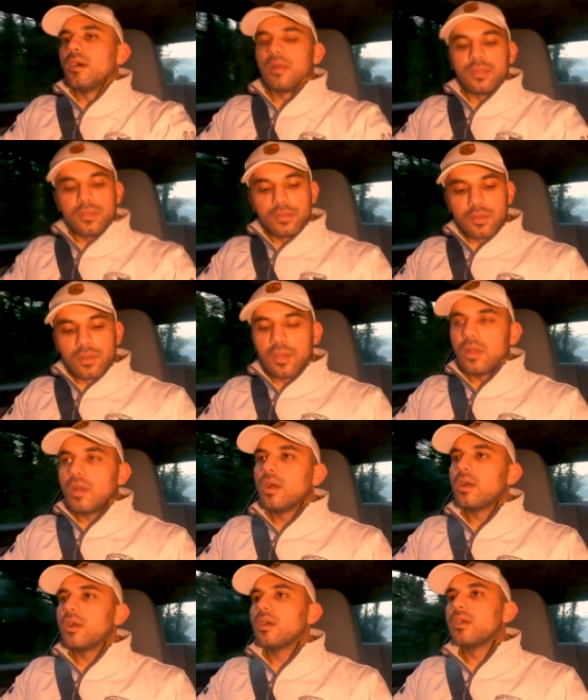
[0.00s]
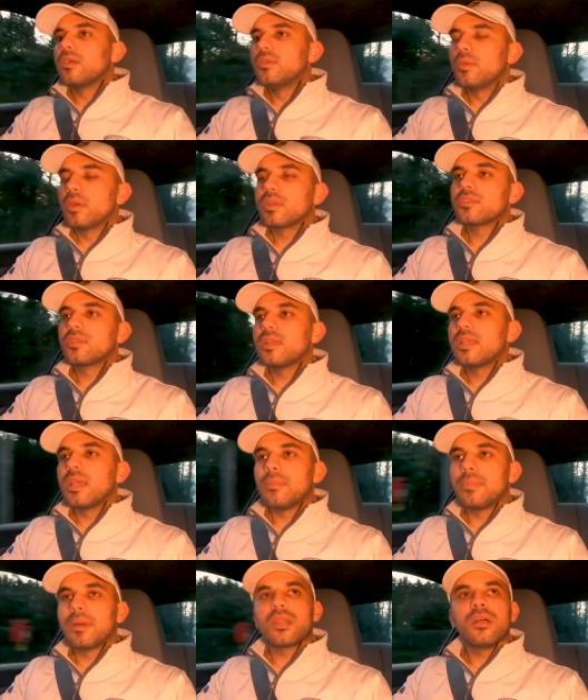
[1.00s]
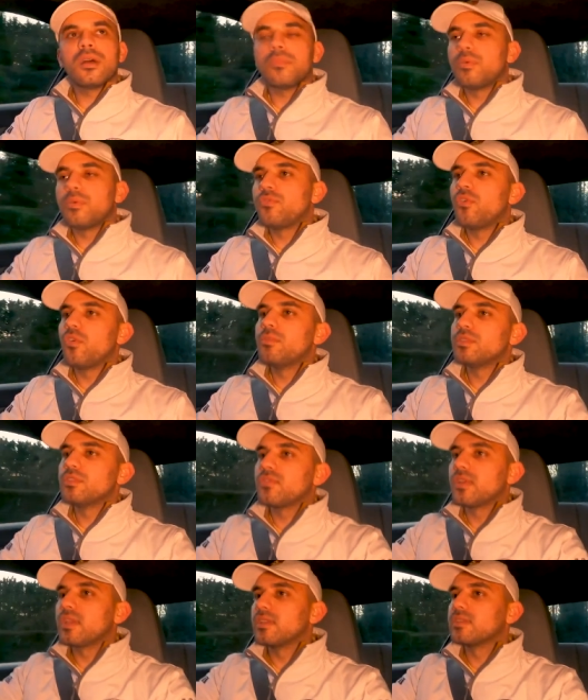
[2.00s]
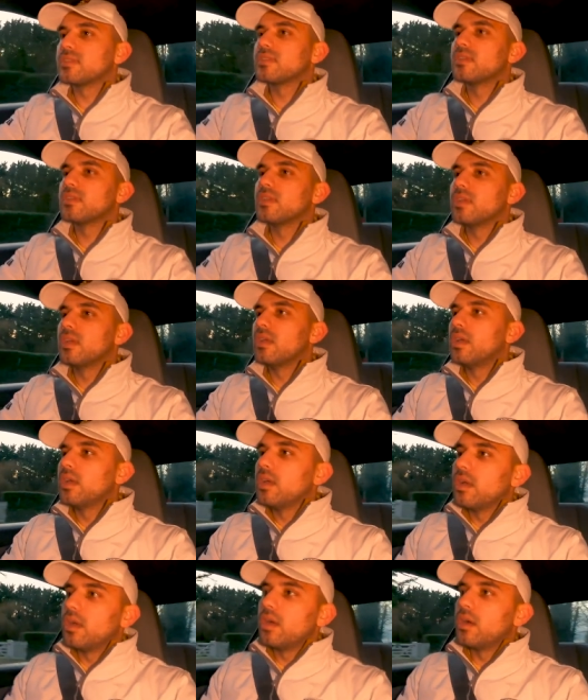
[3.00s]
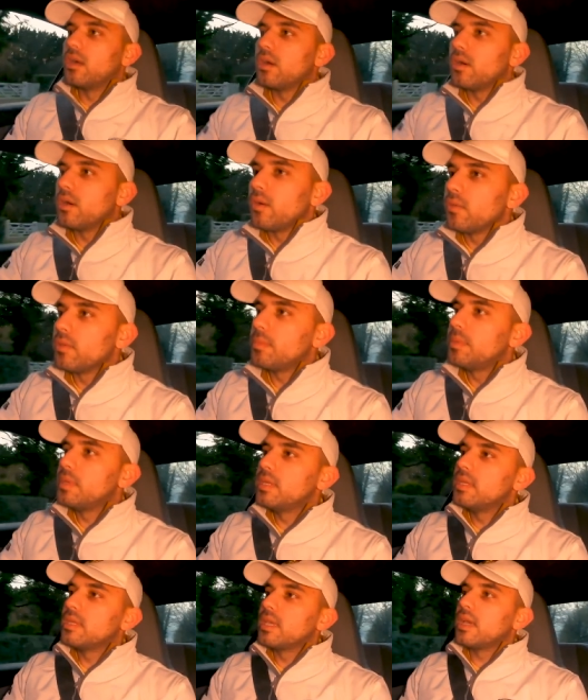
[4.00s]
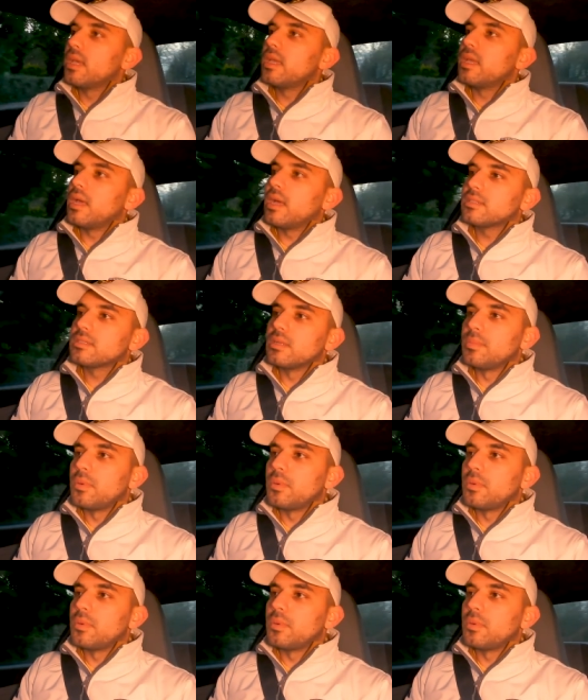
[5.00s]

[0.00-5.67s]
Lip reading: And you actually get better performance figures on the PDK as